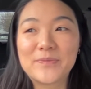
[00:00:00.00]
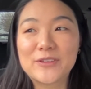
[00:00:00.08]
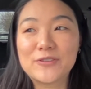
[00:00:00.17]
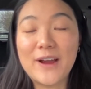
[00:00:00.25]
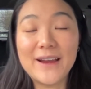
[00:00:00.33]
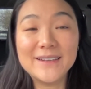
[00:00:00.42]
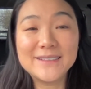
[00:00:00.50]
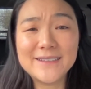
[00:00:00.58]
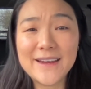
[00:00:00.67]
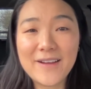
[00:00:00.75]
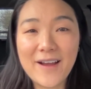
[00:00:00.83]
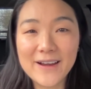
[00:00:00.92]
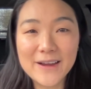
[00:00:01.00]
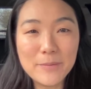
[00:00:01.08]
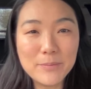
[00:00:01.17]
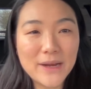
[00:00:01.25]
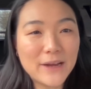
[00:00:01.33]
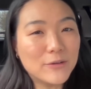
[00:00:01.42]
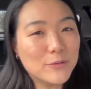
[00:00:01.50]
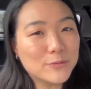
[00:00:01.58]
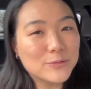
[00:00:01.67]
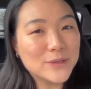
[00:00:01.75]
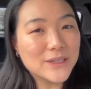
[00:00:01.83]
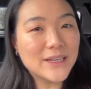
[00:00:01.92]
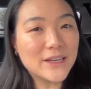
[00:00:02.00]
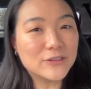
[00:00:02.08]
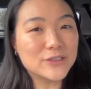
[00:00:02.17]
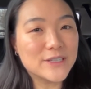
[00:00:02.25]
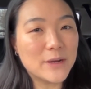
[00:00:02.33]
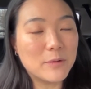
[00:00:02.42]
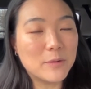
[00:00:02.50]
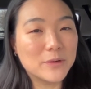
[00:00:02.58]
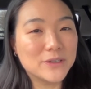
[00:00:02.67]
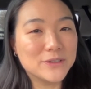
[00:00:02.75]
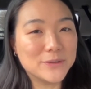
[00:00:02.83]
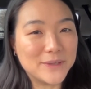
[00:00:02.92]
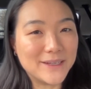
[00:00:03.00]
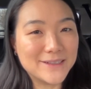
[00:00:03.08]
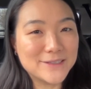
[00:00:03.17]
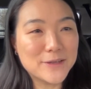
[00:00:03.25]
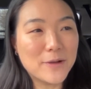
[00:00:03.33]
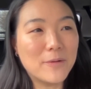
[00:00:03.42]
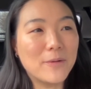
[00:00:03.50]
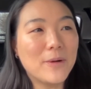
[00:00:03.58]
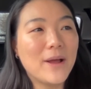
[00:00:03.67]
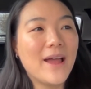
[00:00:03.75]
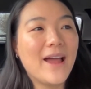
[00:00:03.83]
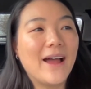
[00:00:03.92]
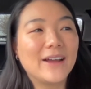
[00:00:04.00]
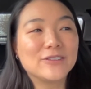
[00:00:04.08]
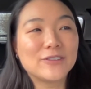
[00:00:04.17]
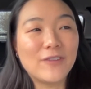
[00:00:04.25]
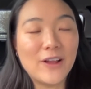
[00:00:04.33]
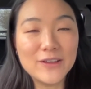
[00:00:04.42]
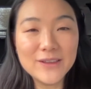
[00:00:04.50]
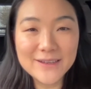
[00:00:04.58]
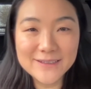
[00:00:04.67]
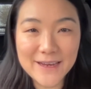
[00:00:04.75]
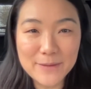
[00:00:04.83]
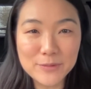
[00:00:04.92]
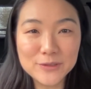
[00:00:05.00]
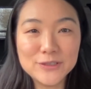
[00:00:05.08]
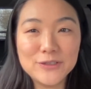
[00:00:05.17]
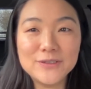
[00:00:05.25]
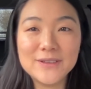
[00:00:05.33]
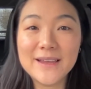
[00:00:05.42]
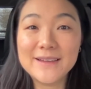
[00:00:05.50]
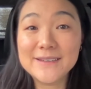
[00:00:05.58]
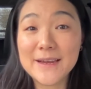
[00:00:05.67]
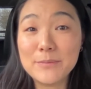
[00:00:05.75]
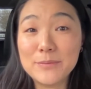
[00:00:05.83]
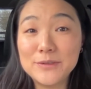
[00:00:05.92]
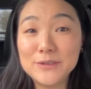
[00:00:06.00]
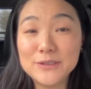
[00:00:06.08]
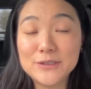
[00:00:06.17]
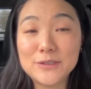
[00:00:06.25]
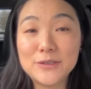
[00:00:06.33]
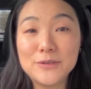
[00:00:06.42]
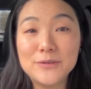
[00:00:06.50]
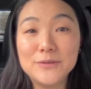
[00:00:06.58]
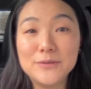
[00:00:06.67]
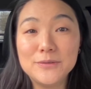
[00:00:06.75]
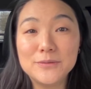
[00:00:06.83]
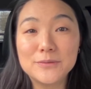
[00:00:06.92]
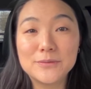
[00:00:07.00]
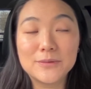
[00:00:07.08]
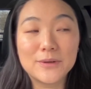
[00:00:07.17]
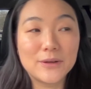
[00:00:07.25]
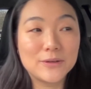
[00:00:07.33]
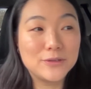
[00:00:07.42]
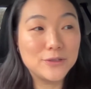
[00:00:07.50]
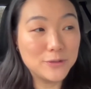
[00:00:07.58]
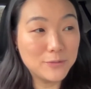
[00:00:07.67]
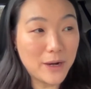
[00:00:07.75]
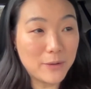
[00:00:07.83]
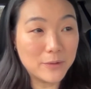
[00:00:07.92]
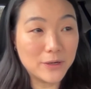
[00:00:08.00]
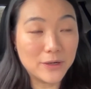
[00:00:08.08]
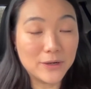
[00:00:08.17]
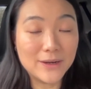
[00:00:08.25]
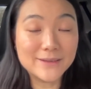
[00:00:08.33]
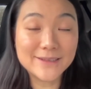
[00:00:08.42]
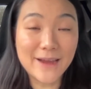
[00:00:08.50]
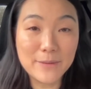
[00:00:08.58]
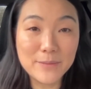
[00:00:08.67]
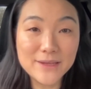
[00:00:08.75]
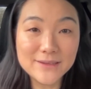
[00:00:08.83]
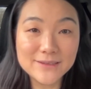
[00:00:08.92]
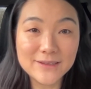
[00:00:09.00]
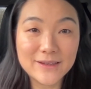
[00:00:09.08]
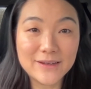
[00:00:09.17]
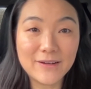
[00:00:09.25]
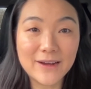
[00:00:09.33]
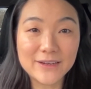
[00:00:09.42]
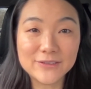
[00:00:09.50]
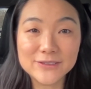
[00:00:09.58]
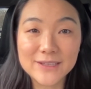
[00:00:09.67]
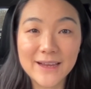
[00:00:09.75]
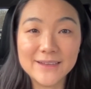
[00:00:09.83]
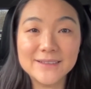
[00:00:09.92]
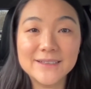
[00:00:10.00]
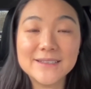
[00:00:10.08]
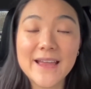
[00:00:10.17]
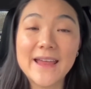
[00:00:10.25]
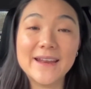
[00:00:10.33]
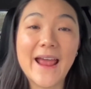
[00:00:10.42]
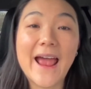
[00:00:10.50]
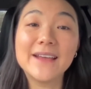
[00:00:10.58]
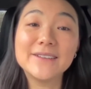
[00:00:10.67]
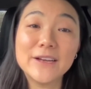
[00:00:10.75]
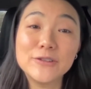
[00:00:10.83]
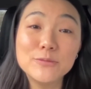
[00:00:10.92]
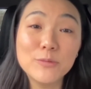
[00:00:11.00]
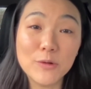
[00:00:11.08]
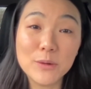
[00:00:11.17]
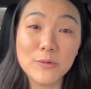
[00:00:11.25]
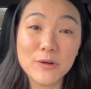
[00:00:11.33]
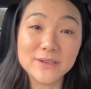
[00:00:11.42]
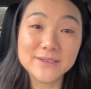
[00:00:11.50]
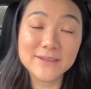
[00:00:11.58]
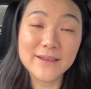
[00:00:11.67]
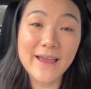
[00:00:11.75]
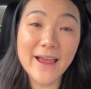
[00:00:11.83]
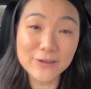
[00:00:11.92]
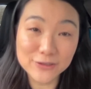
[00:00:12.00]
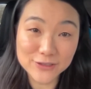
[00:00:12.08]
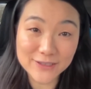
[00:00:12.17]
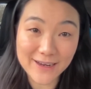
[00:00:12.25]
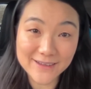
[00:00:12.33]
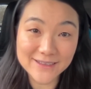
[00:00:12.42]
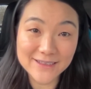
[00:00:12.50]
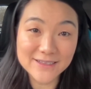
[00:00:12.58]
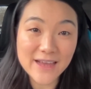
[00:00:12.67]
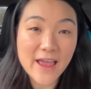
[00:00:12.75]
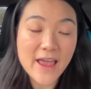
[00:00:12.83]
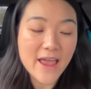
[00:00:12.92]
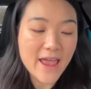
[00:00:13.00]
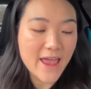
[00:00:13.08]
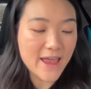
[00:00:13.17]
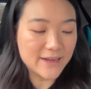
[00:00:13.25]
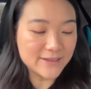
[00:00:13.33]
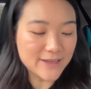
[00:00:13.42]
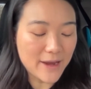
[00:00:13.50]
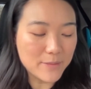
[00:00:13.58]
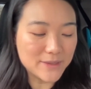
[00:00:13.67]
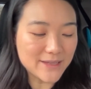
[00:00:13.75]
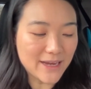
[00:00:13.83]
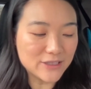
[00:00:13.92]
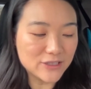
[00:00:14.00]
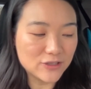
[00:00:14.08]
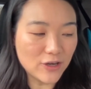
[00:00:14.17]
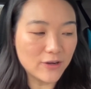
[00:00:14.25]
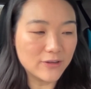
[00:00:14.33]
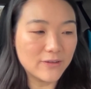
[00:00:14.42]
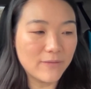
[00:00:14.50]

try to stay caught up, but I don't really understand what we're doing. So I just follow the examples, use the examples to do our assignments and our exercises. And as I do more and more exercises and assignments, I start